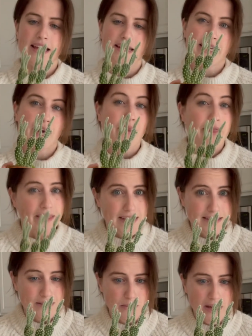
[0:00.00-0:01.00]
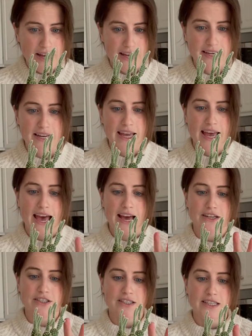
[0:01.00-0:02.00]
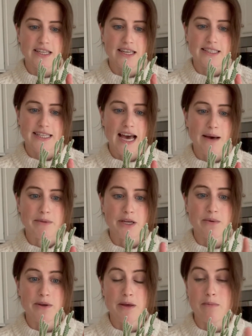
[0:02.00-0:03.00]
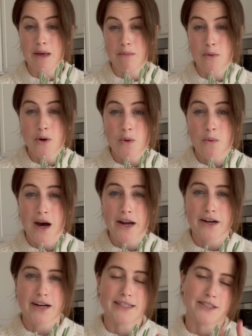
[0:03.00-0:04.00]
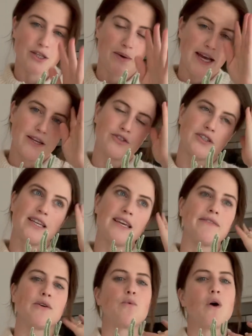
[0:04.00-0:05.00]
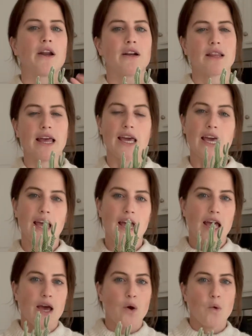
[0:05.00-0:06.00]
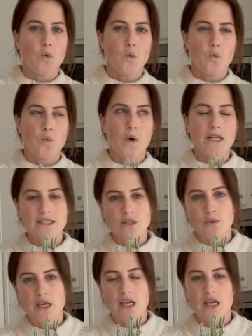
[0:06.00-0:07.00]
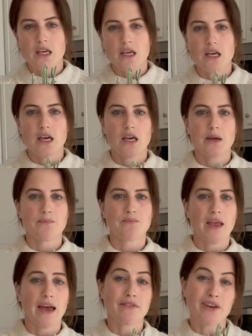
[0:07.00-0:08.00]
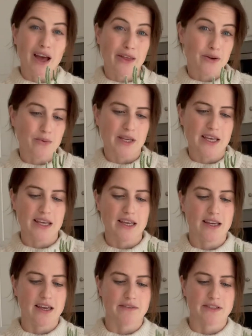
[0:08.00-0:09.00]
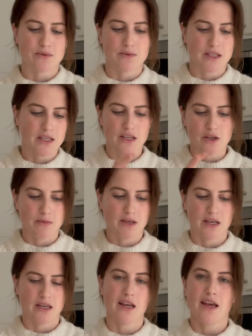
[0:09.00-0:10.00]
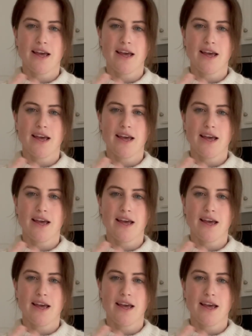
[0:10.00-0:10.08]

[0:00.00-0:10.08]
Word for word: Now this one actually is happier with a bit more water. And so I usually give it water like once a week, every other week, if it's really humid.